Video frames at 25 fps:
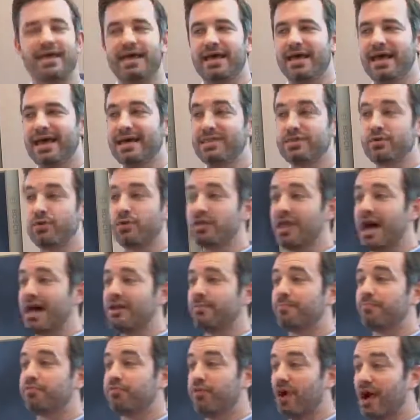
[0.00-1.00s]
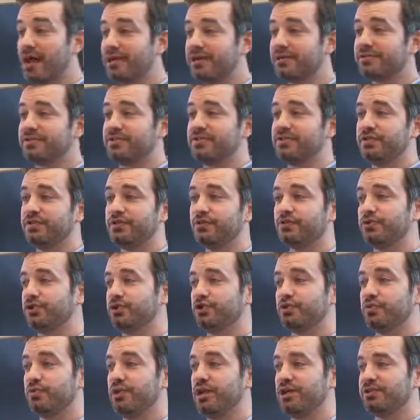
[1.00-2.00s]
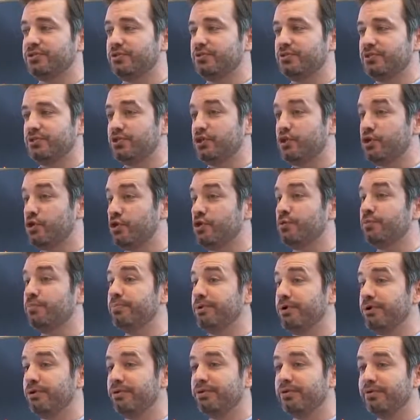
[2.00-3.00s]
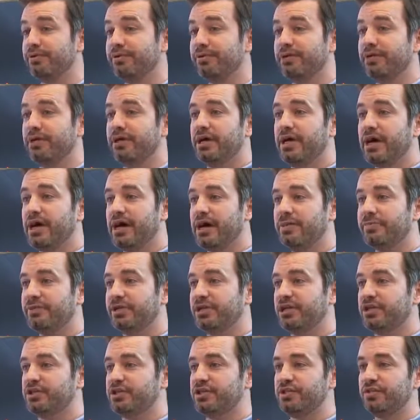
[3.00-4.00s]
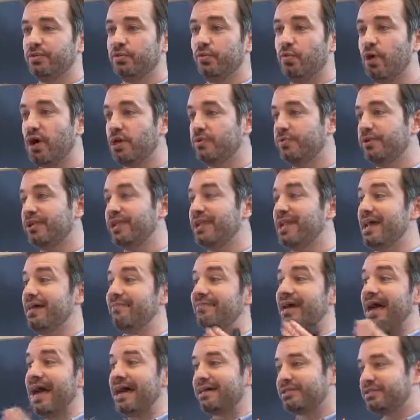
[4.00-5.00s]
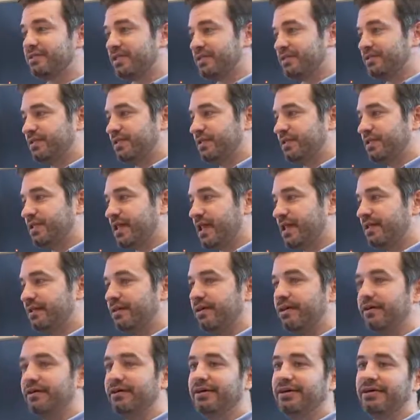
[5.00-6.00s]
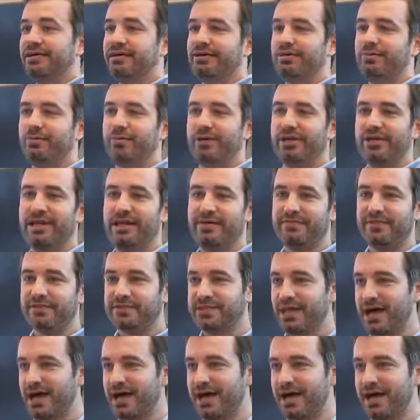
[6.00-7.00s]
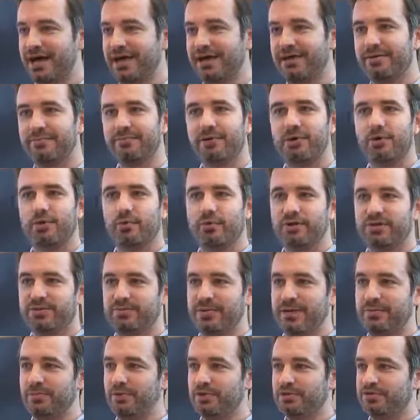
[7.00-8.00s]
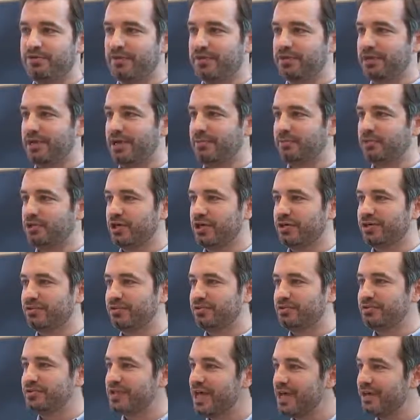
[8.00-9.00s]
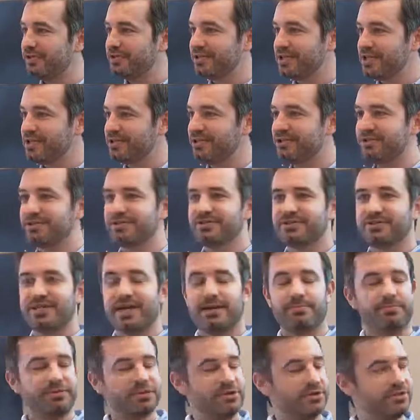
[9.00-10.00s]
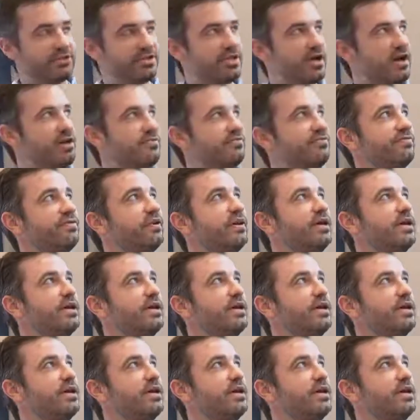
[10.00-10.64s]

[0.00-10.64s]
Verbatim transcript: and there were a lot of products and solutions we also just couldn't build. Uh, because either one, we didn't have access to the data, we didn't have the time, we spent most of our time trying to sell deals, not build stuff.